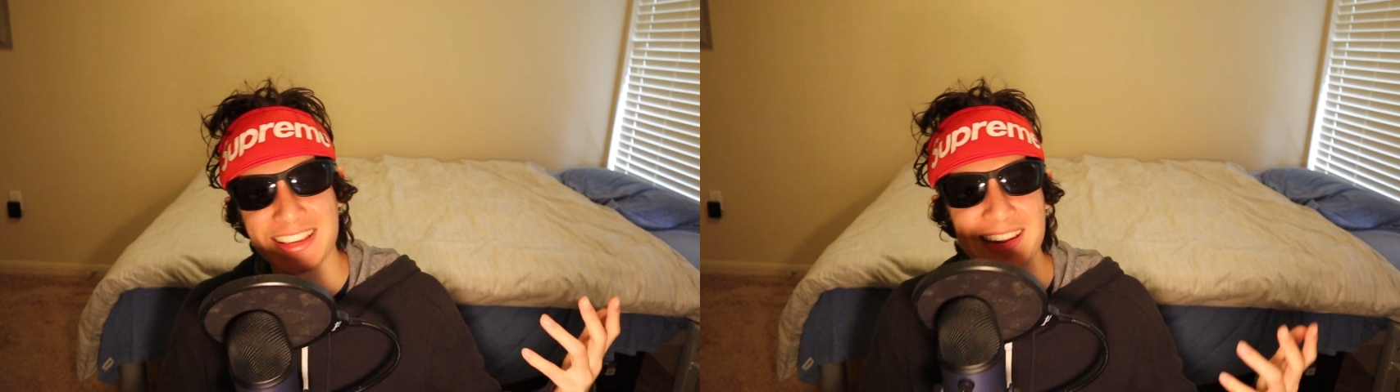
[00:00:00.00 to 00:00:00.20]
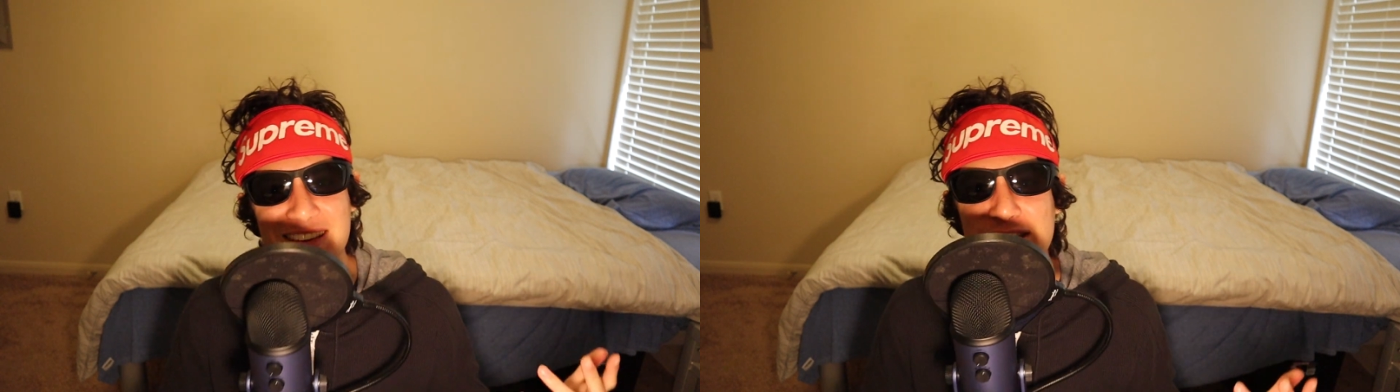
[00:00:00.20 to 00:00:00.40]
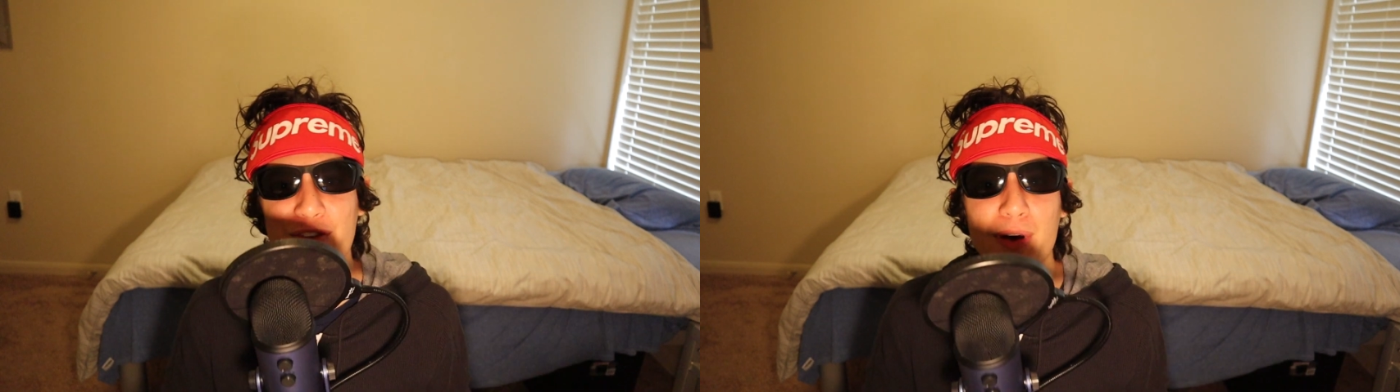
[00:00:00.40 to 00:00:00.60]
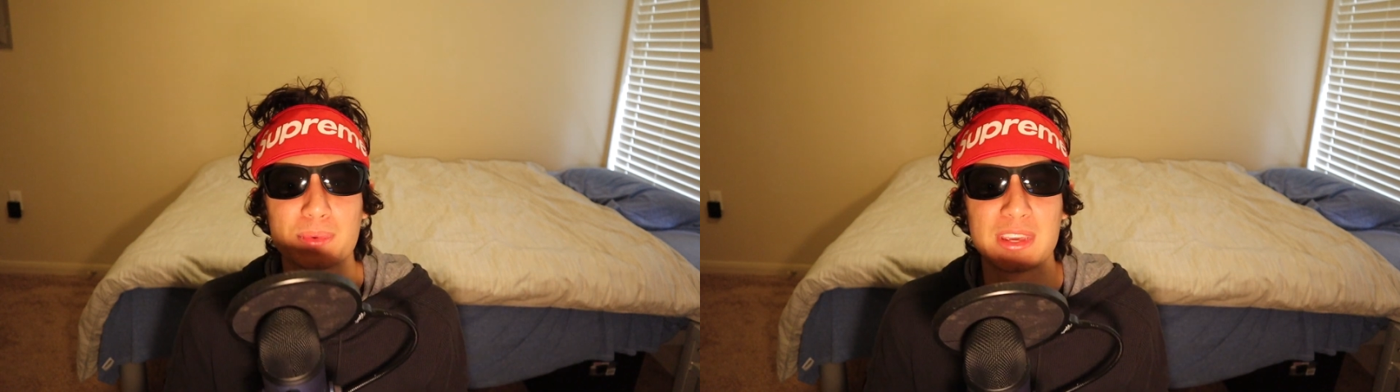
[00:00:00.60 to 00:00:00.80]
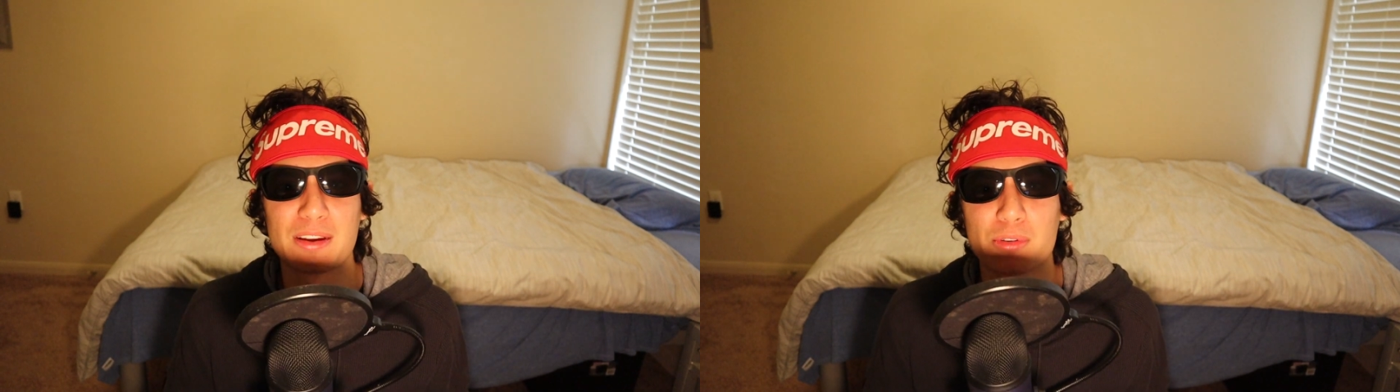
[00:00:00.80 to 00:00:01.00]
setting yourself
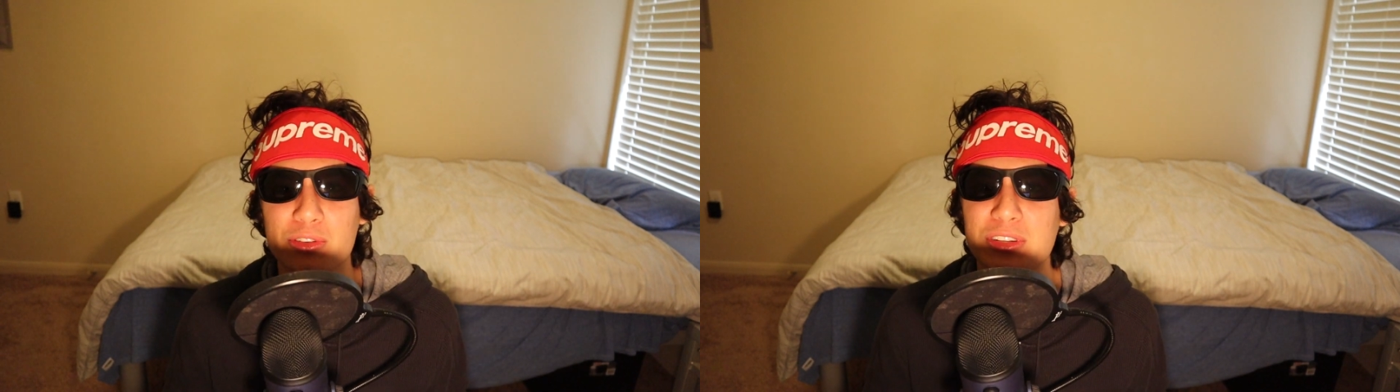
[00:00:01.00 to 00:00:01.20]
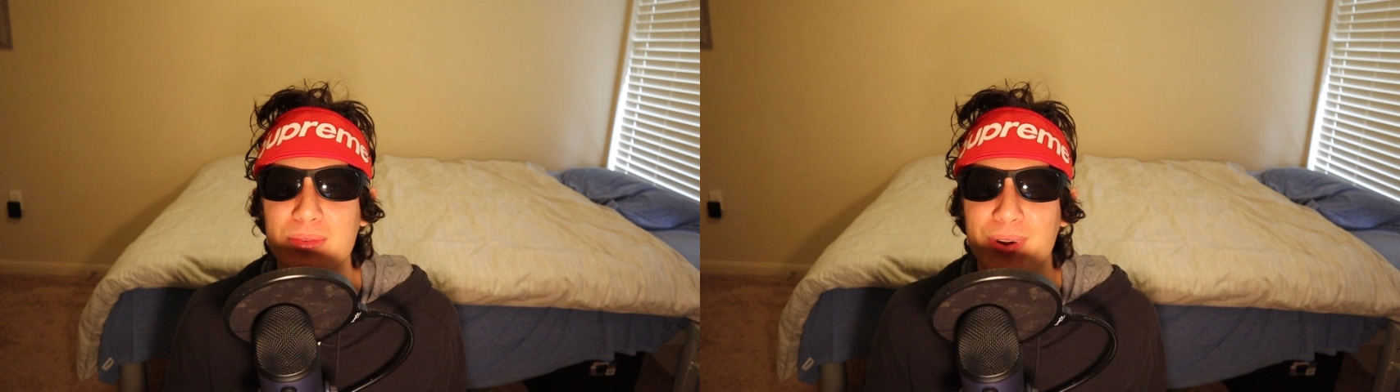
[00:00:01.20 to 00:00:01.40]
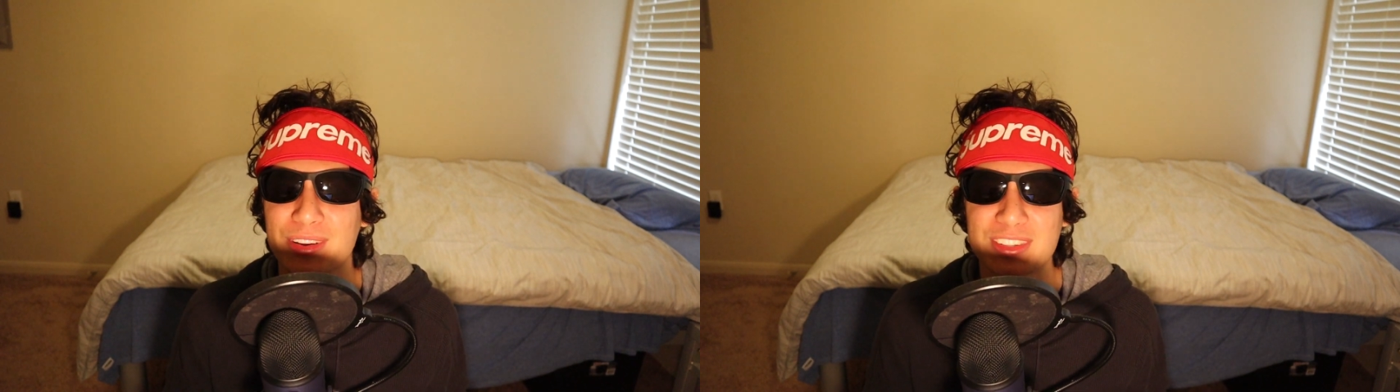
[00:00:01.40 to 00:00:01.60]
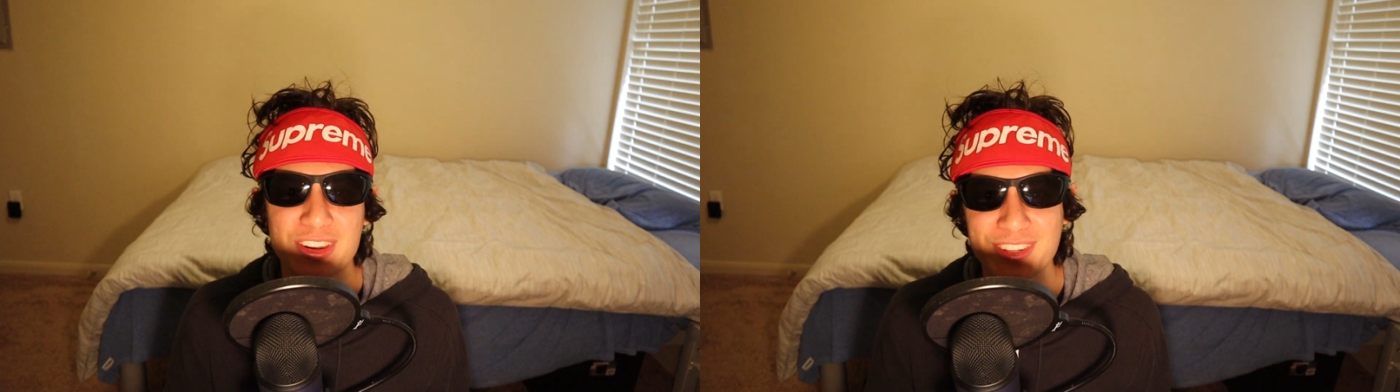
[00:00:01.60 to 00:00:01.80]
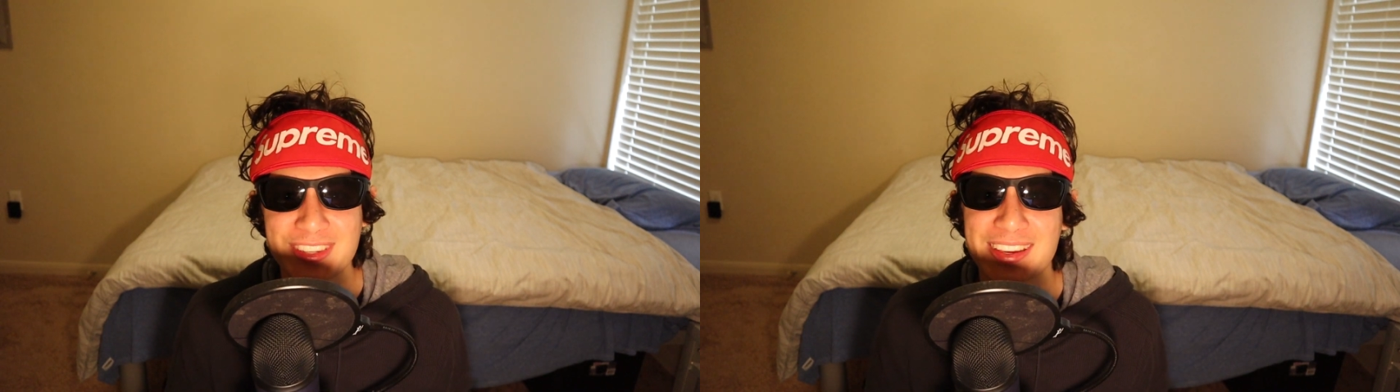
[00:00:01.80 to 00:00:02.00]
up to get roasted, bro.
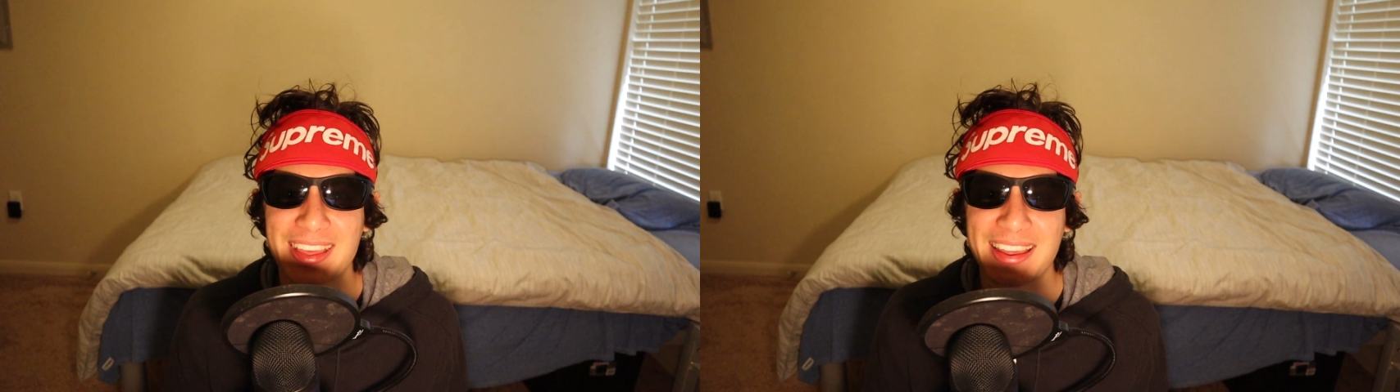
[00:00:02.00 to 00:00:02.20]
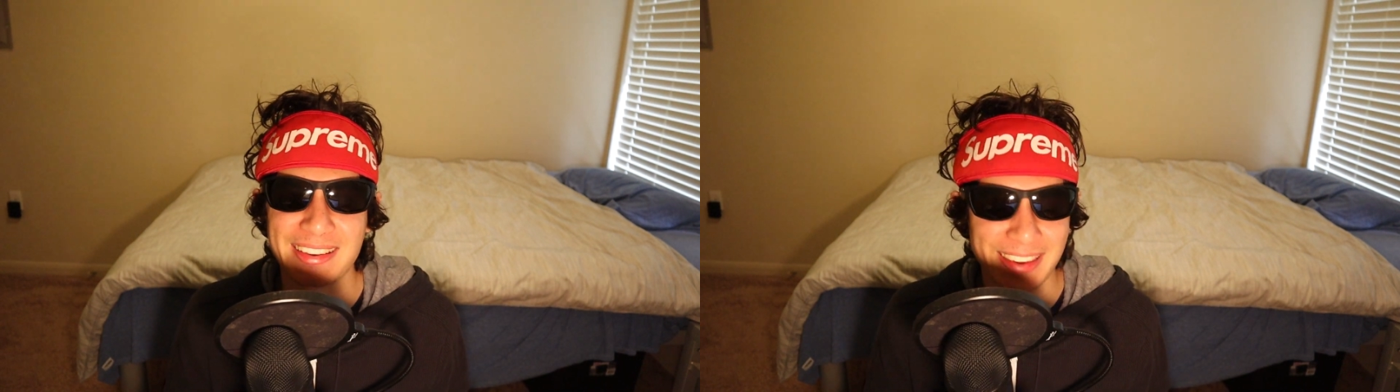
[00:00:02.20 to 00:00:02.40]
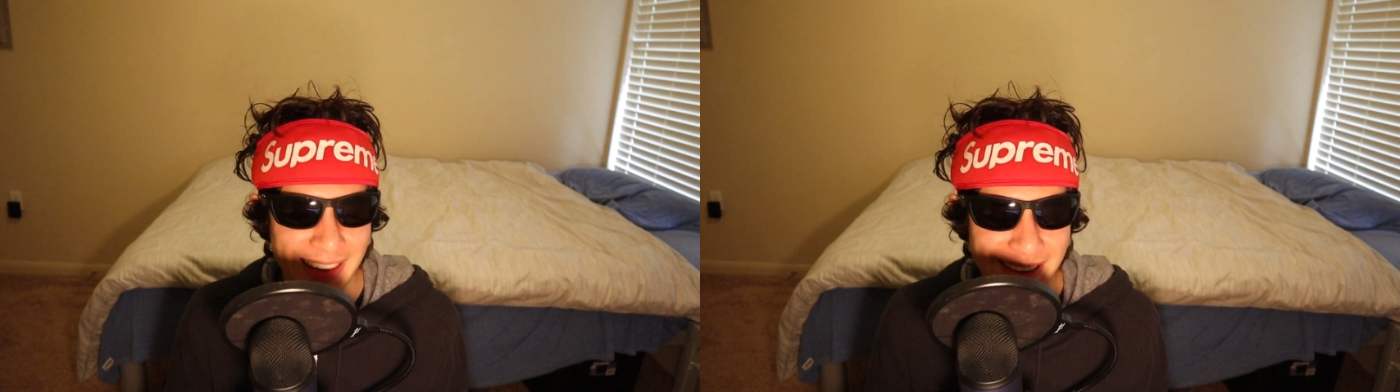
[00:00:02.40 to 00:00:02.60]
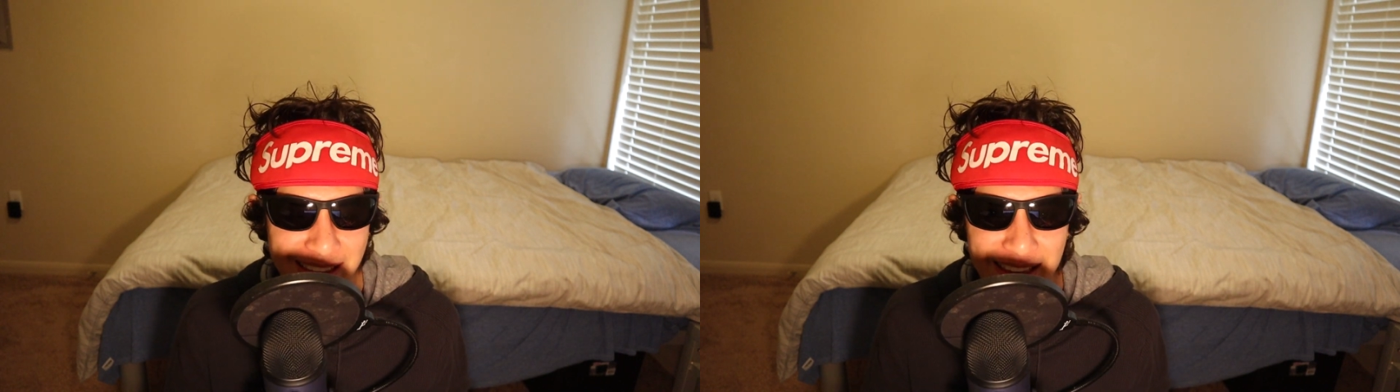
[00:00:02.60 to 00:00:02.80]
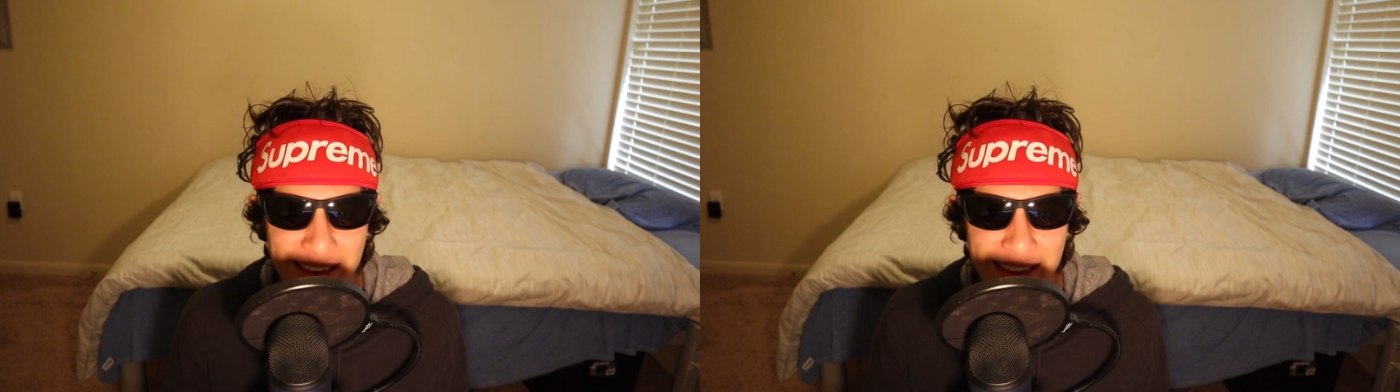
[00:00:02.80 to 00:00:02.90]
Just don't say that, okay?